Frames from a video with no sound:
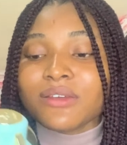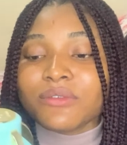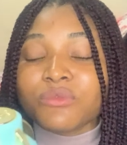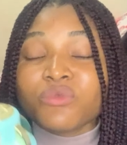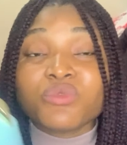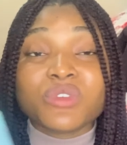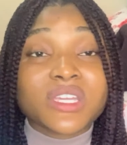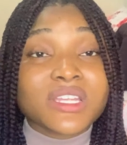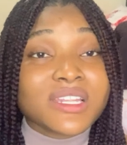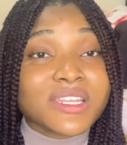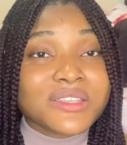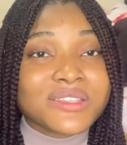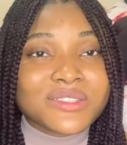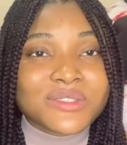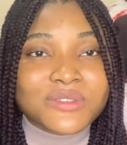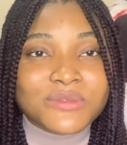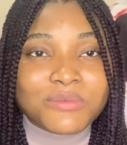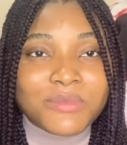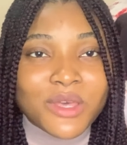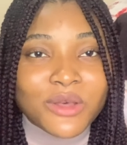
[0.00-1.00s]
Really
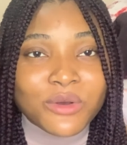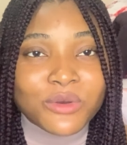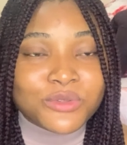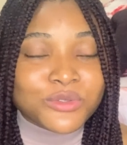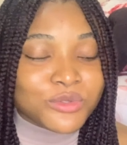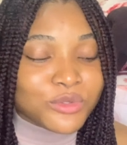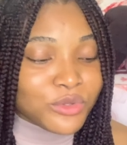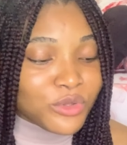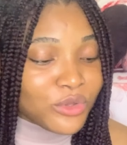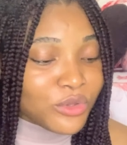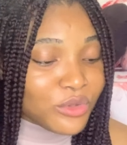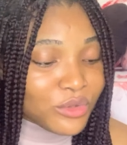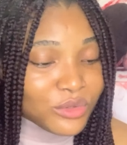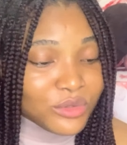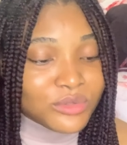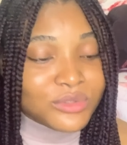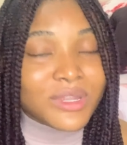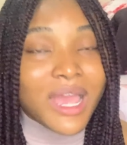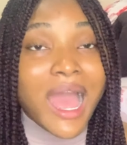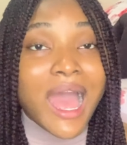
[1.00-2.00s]
smells
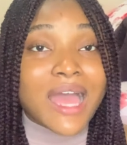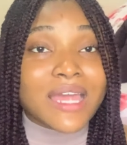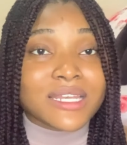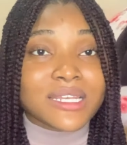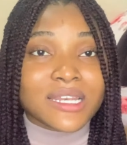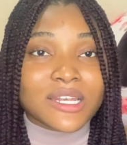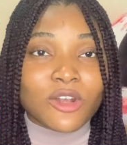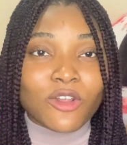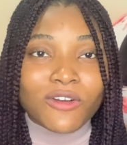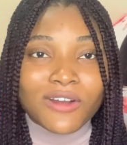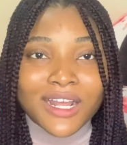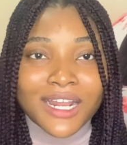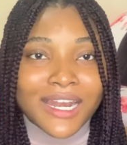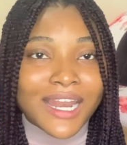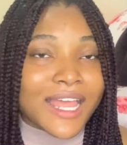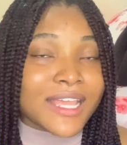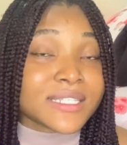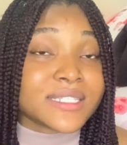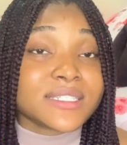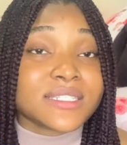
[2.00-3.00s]
good and long
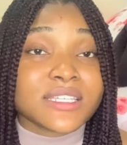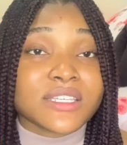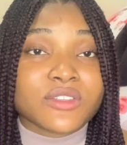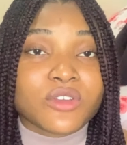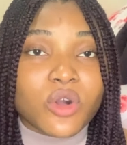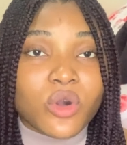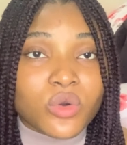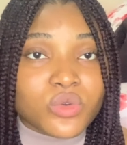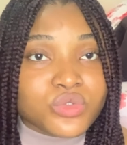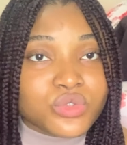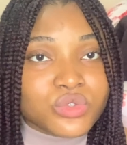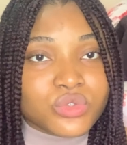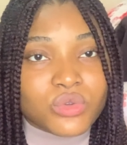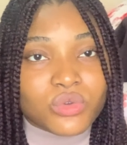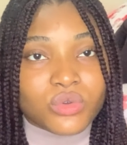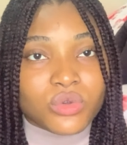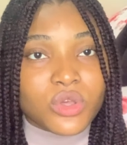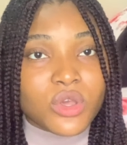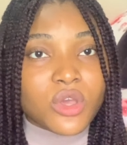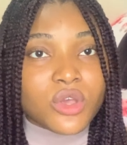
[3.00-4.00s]
lasting
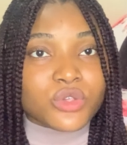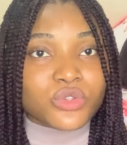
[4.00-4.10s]
also.